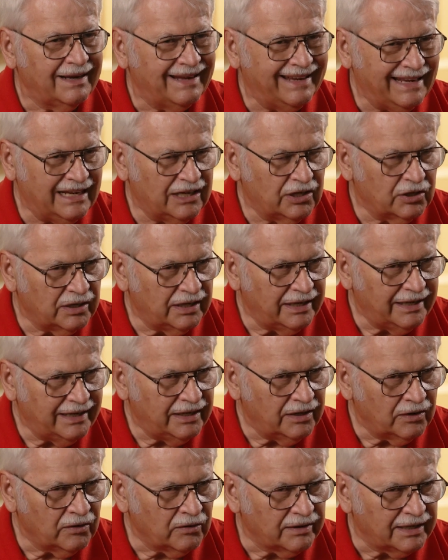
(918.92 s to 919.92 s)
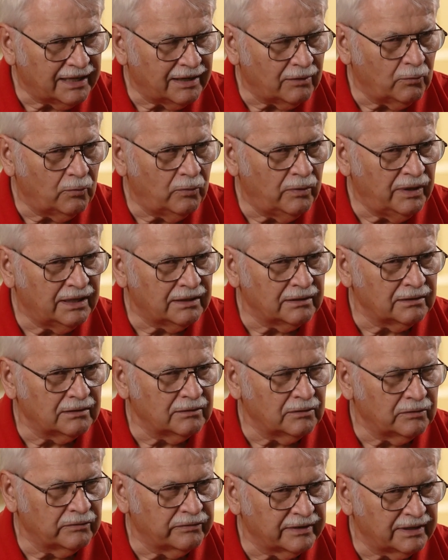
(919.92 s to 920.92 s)
He could hear that wind
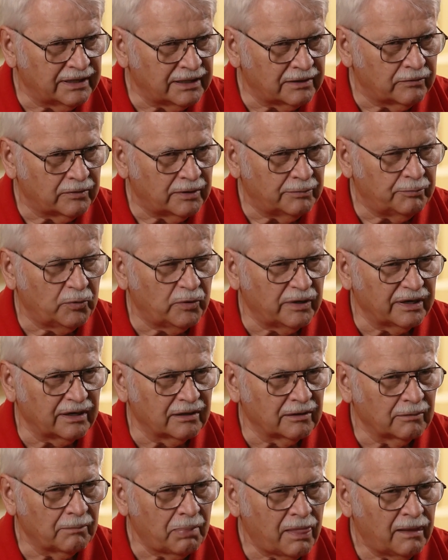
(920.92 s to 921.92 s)
over that tripwire.